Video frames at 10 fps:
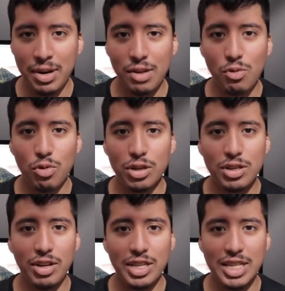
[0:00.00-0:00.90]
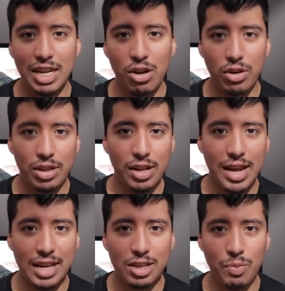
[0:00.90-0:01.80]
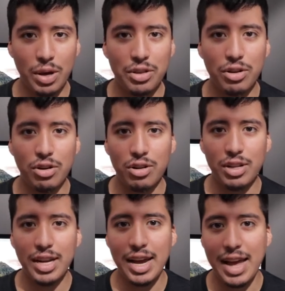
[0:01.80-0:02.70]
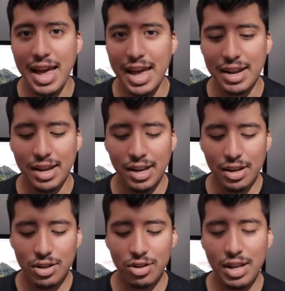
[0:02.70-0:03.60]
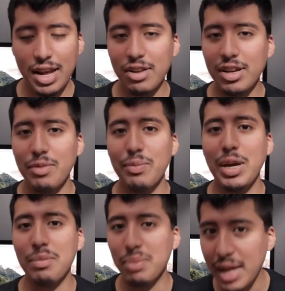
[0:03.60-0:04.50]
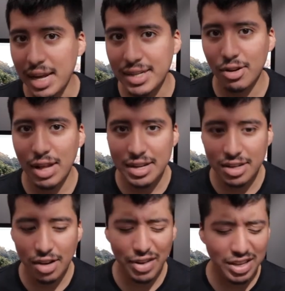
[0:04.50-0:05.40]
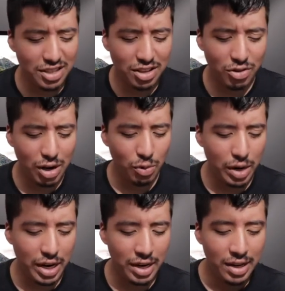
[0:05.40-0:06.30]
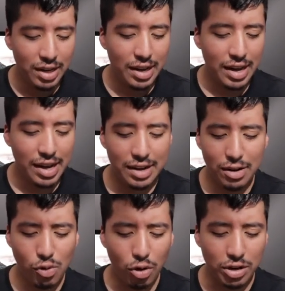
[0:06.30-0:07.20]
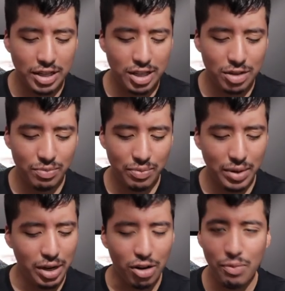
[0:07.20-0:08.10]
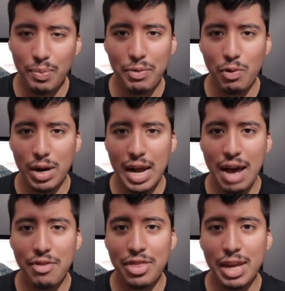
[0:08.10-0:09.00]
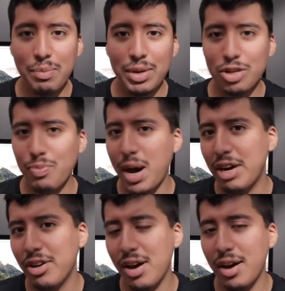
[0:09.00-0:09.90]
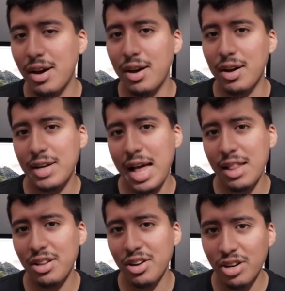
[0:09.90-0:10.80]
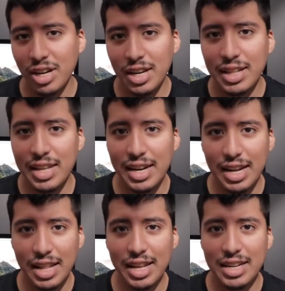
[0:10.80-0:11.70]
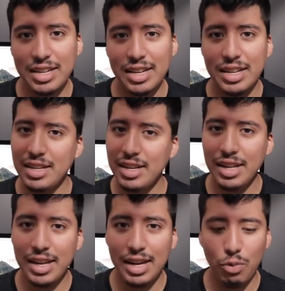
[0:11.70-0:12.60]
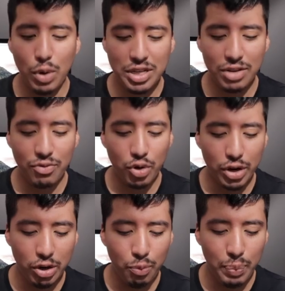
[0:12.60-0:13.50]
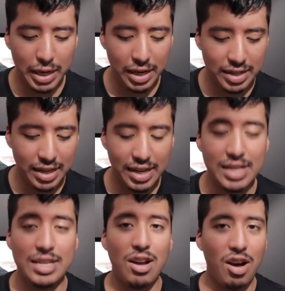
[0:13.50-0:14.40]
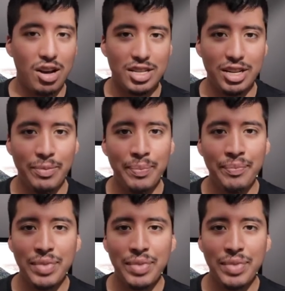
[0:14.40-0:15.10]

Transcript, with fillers: And of course, you can check out the next month currently ahead so that you can make plans and all that stuff. And it's just a great way. And of course, it just you know, if you want to have theme inspired uh, calendar, then this is the widget for you because it is awesome.